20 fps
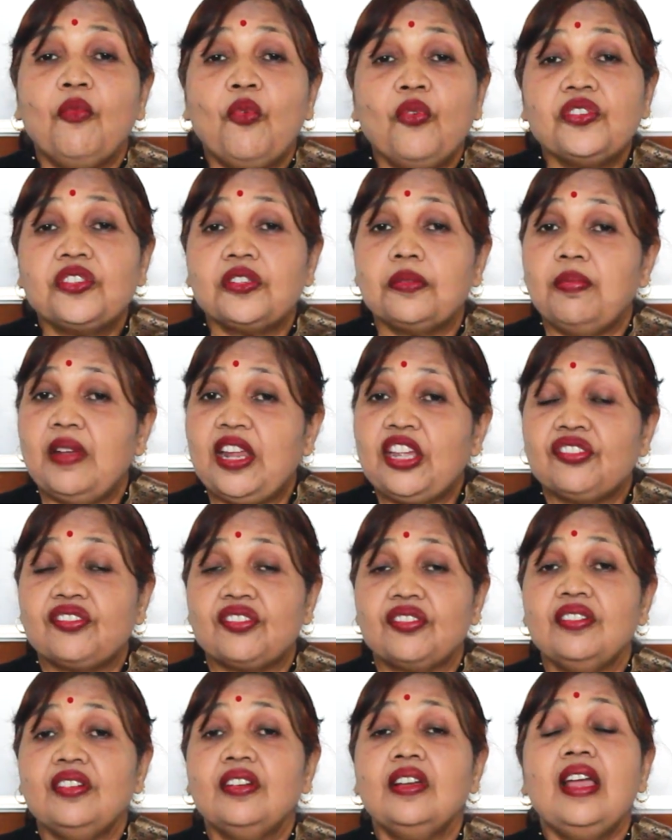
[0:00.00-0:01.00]
most
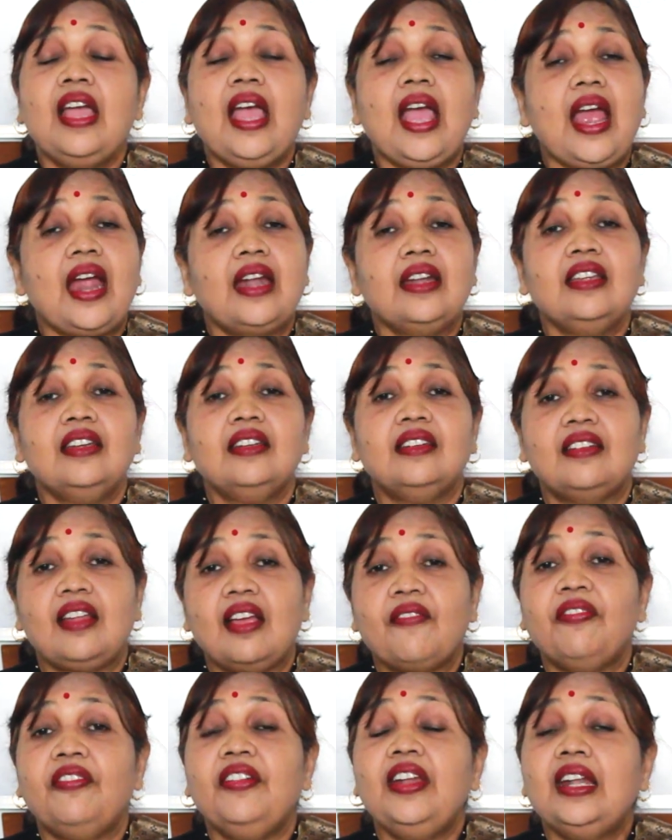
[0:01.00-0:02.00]
pleasure, and it
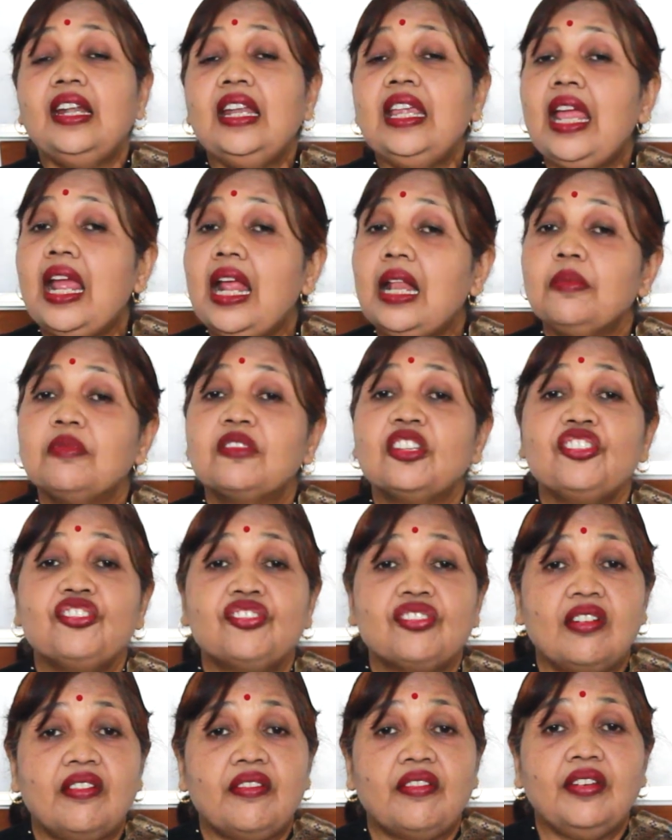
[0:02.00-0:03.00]
definitely helps the
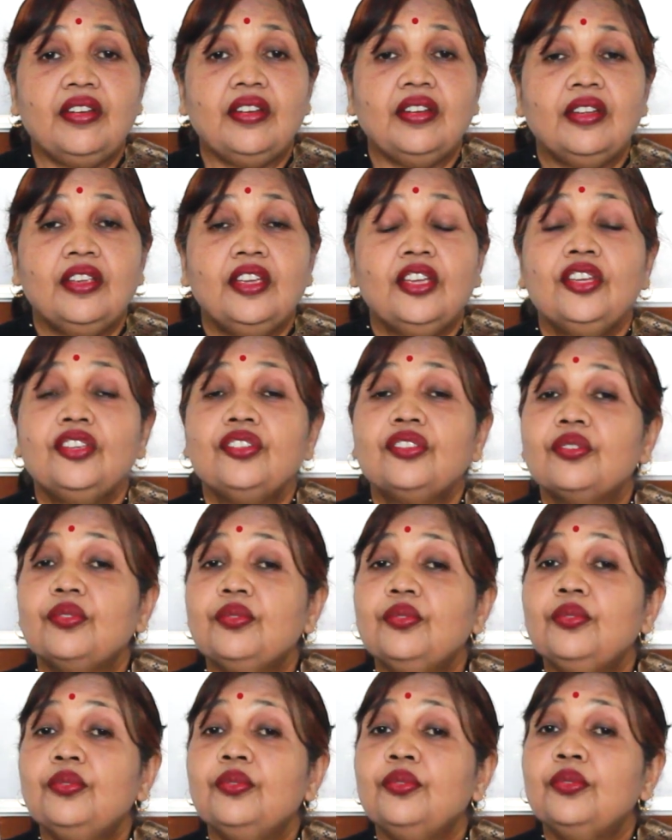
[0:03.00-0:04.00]
children
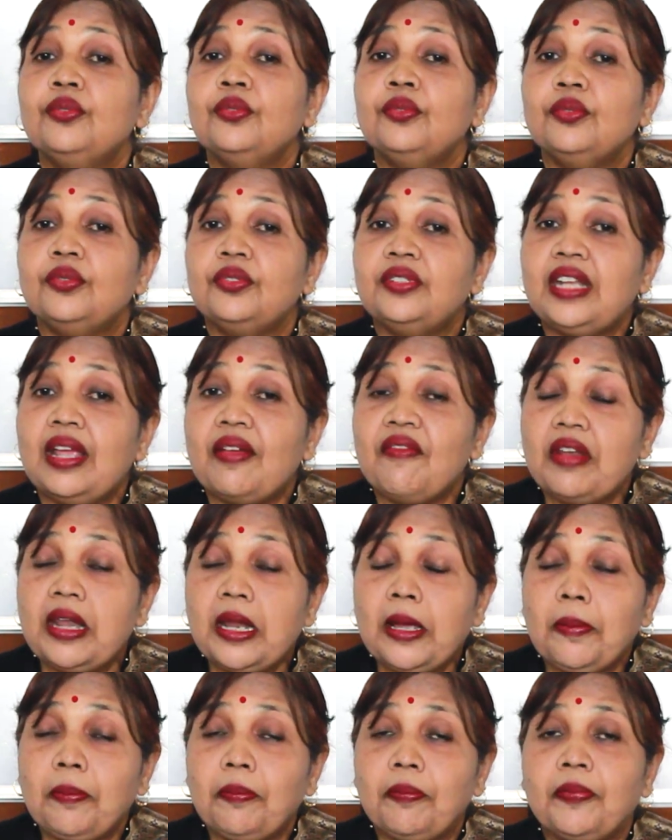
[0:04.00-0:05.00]
to
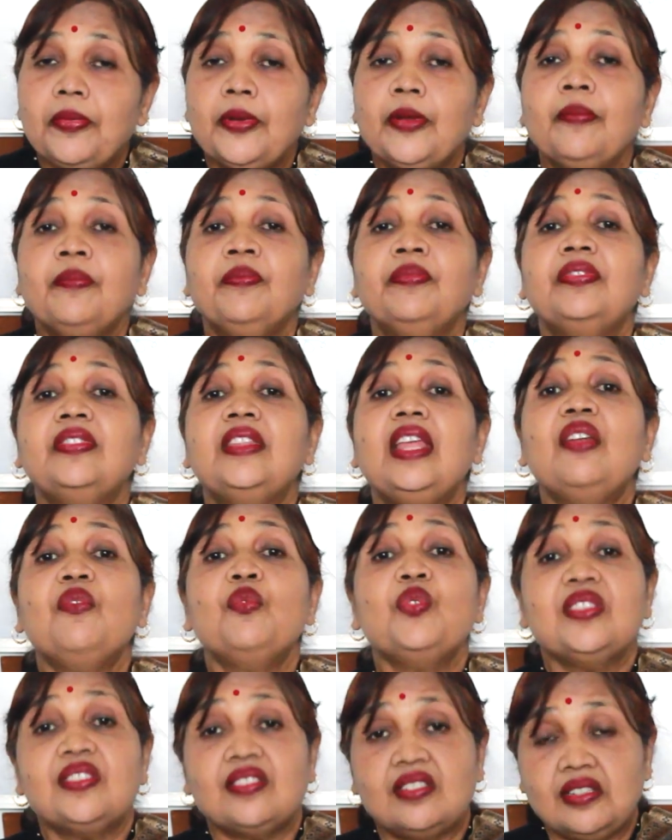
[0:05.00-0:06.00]
develop their
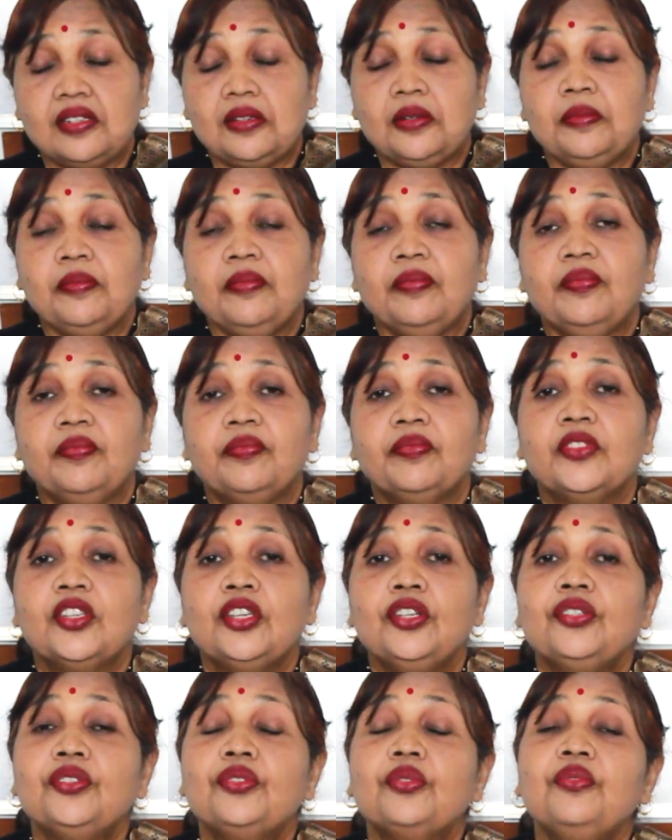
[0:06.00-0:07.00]
wisdom,
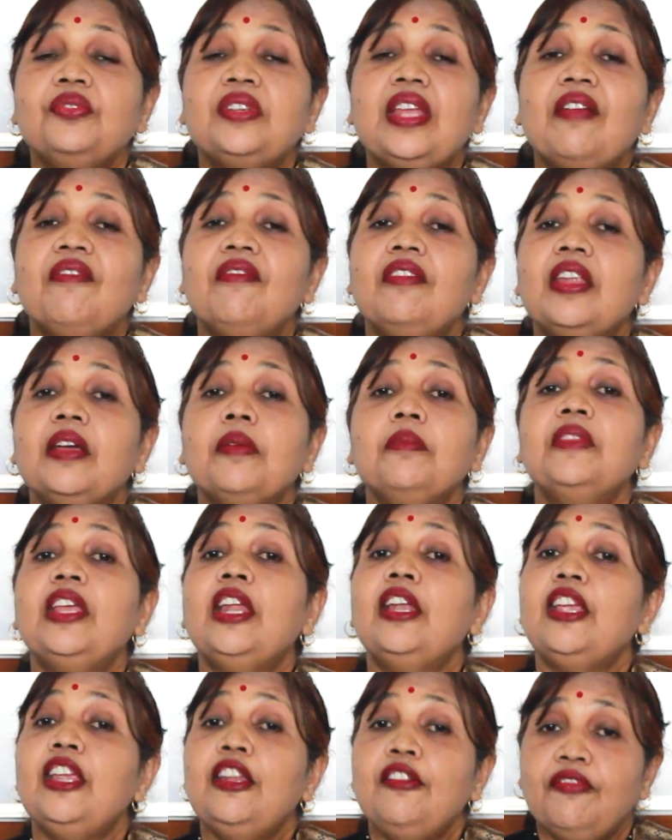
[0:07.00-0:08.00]
to develop
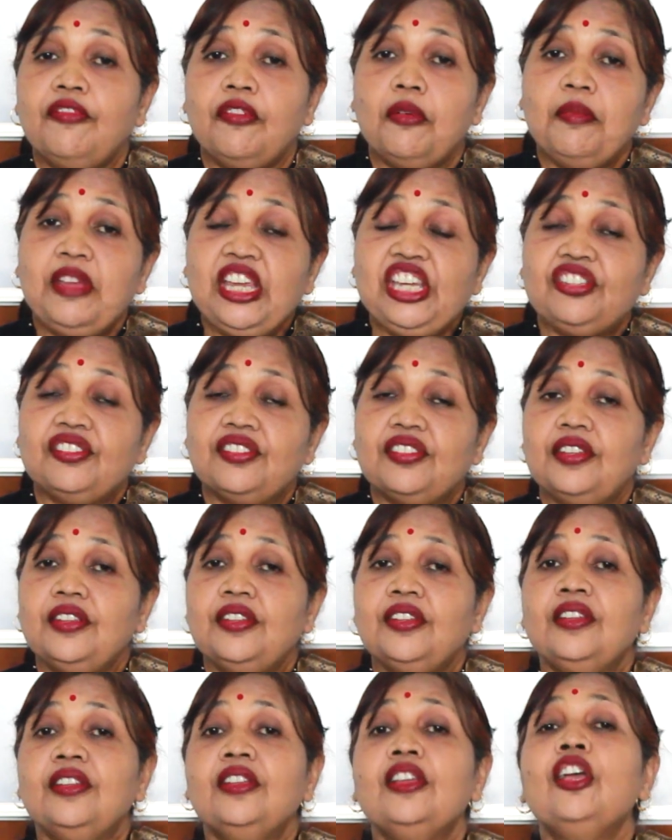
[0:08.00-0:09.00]
their
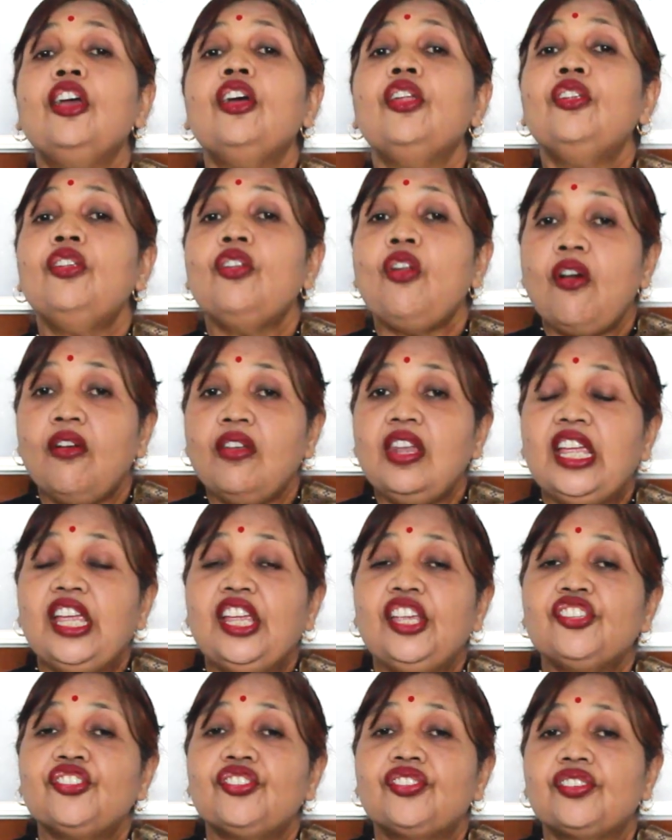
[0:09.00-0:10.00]
information,
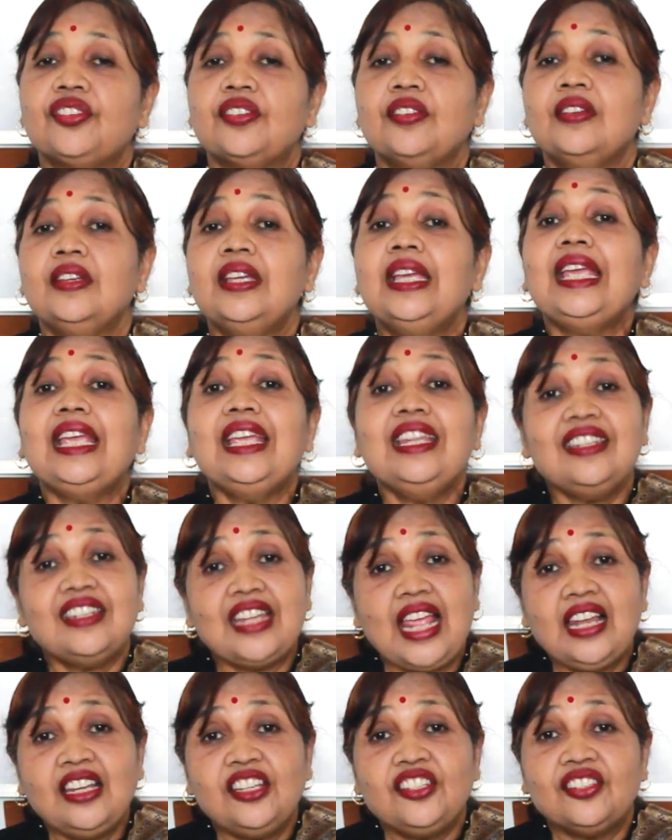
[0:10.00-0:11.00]
knowledge,
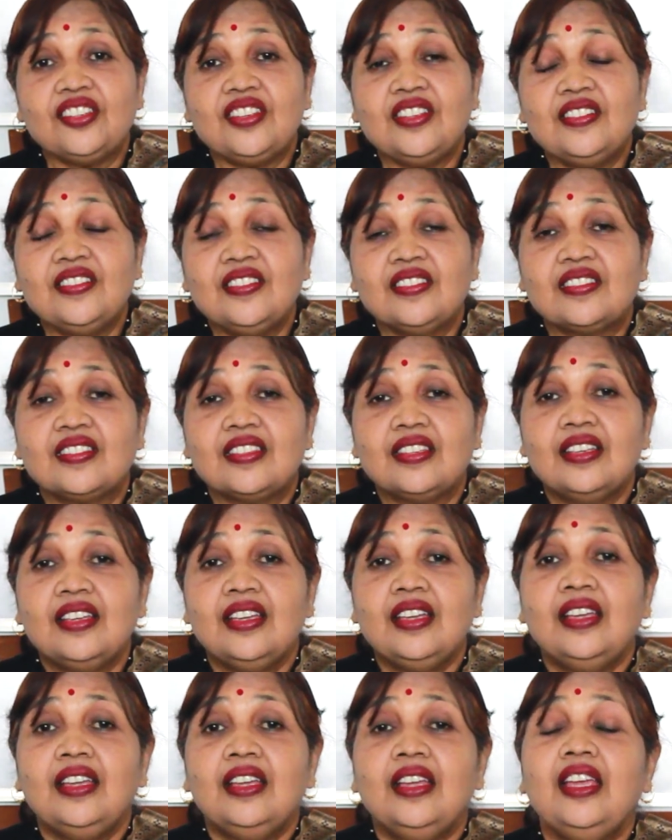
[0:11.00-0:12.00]
intelligence.
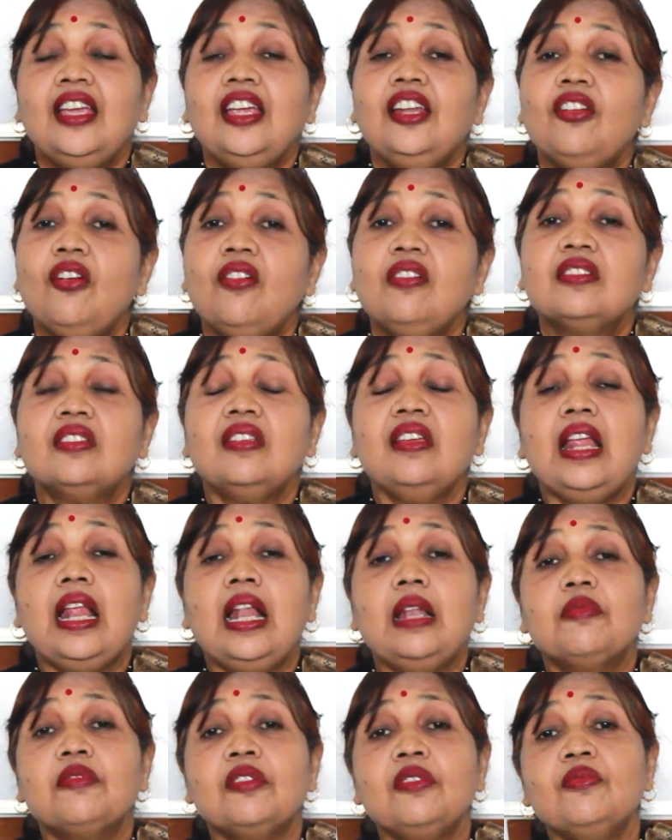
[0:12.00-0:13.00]
It also
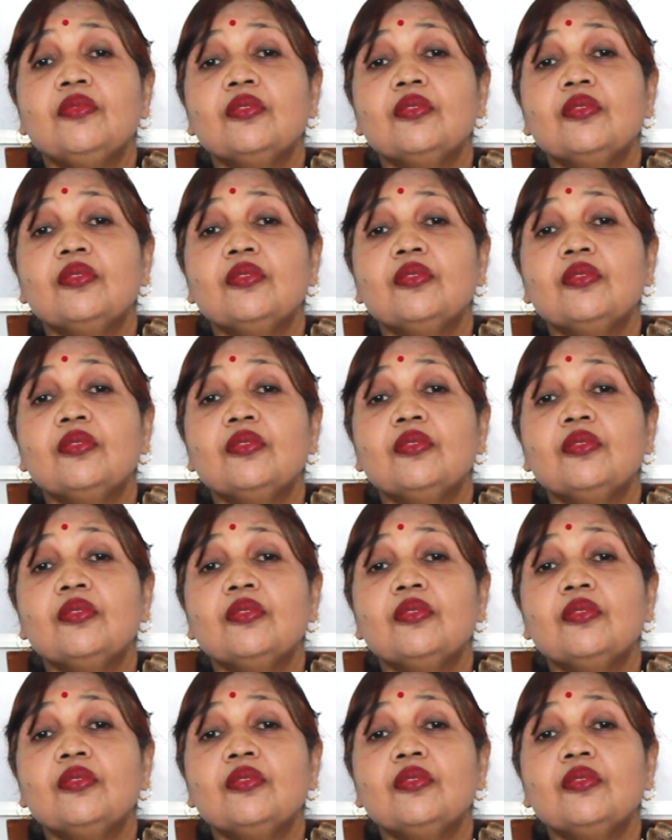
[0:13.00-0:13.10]
helps